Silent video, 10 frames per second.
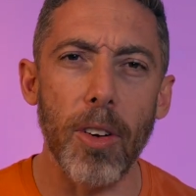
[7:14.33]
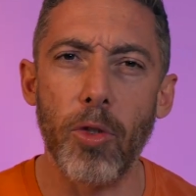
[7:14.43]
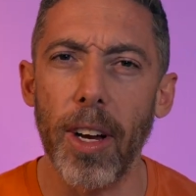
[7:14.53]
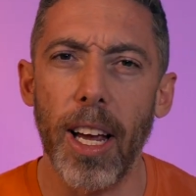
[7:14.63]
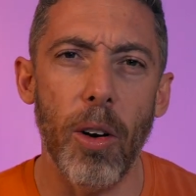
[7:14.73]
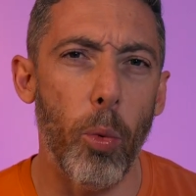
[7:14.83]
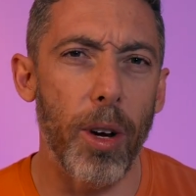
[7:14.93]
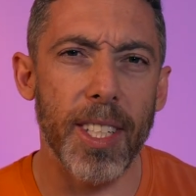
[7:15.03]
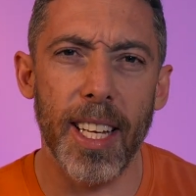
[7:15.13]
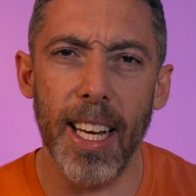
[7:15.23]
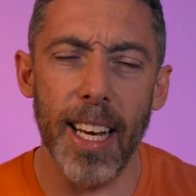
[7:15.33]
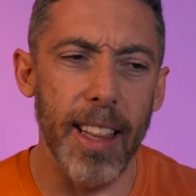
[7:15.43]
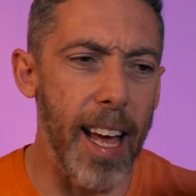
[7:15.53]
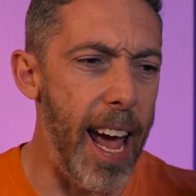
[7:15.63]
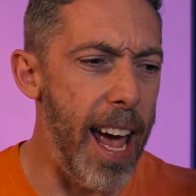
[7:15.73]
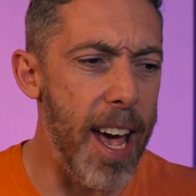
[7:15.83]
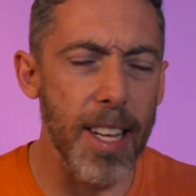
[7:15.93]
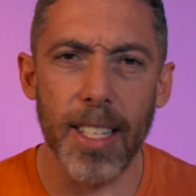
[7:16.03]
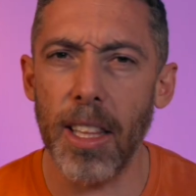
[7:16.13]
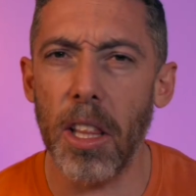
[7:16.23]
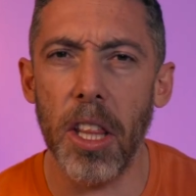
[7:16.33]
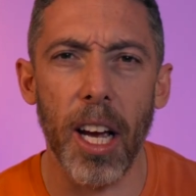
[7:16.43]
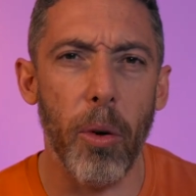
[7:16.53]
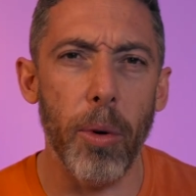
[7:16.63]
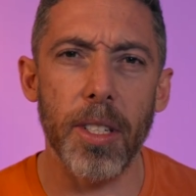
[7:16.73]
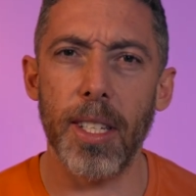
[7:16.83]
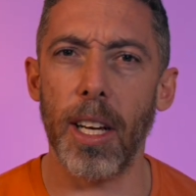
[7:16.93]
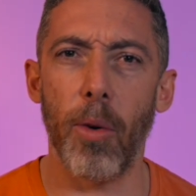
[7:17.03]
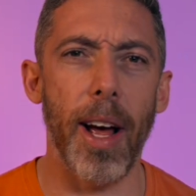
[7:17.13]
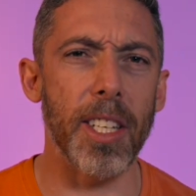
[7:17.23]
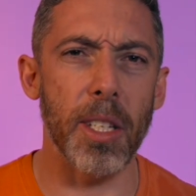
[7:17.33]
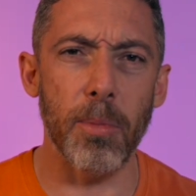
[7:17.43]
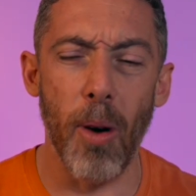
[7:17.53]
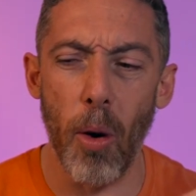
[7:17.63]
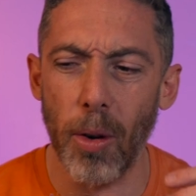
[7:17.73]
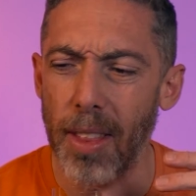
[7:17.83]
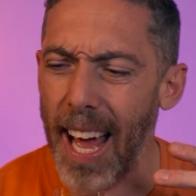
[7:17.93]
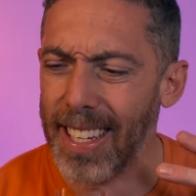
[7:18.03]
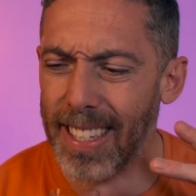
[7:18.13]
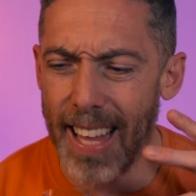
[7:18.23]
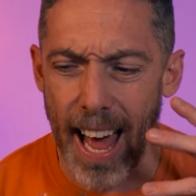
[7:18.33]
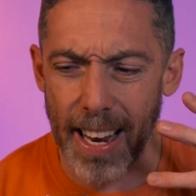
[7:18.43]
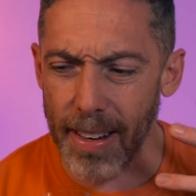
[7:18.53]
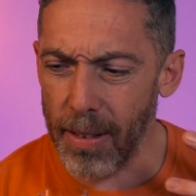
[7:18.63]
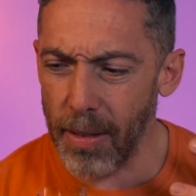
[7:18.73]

drinking a whiskey and the air's thick with cigarette smoke. That's that,